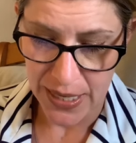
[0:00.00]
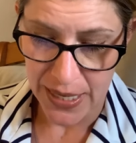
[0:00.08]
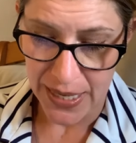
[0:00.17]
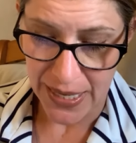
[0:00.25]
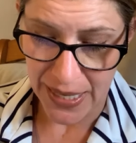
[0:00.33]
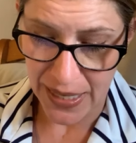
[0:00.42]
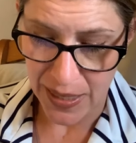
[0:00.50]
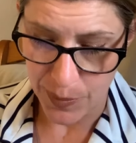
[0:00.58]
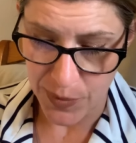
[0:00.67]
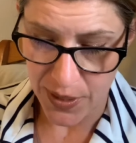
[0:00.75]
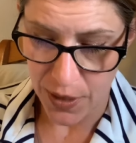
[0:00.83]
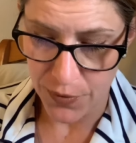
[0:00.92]
He
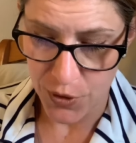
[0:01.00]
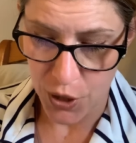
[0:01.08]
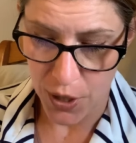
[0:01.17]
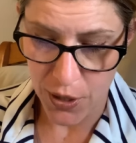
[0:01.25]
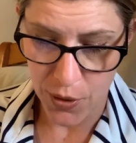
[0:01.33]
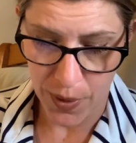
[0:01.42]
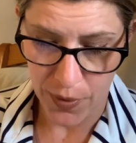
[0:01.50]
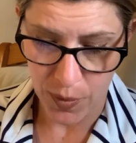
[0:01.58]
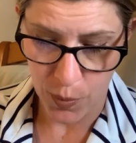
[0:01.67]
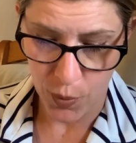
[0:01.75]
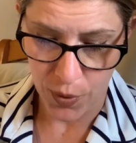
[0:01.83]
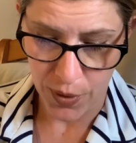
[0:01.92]
himself darted around the
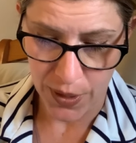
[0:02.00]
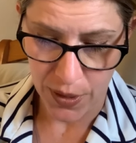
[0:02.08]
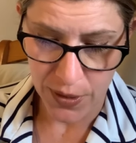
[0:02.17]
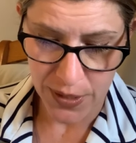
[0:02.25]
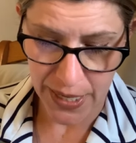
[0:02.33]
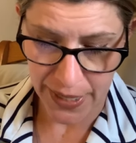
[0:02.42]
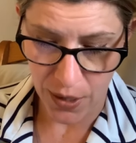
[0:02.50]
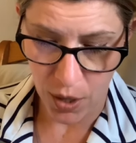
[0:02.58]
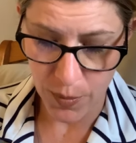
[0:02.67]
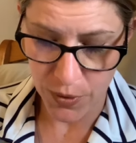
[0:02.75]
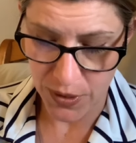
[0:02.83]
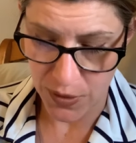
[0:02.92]
board, taking
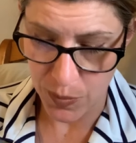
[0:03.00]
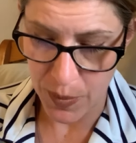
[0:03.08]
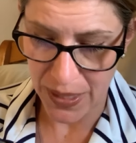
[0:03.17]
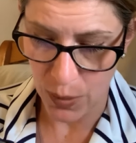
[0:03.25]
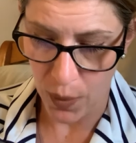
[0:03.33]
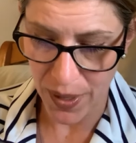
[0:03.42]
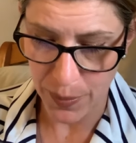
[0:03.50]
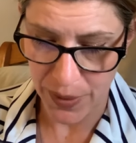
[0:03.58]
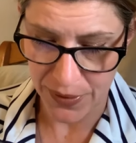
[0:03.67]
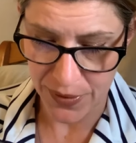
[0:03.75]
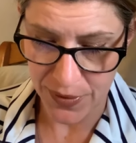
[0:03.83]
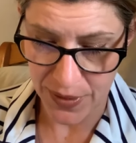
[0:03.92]
almost as many white
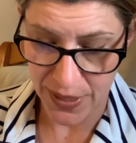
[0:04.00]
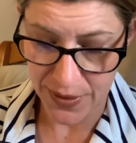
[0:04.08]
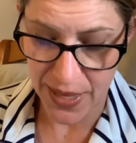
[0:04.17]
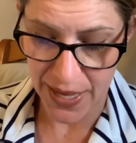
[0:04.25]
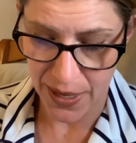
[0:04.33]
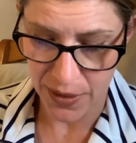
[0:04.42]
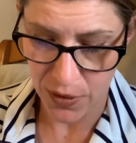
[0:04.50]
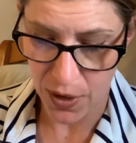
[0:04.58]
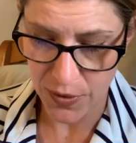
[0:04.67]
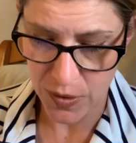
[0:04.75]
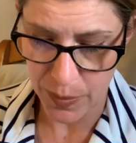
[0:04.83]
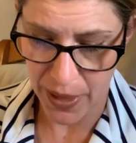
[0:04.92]
pieces as they had
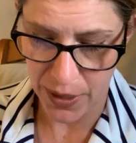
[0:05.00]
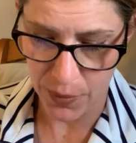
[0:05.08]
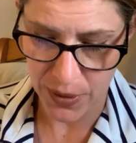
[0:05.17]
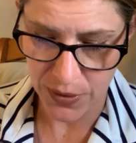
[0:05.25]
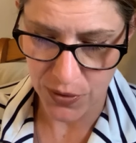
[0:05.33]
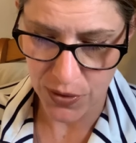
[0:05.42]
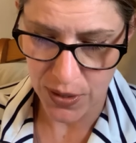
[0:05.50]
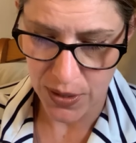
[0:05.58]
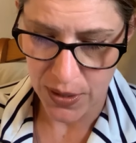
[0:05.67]
lost black ones.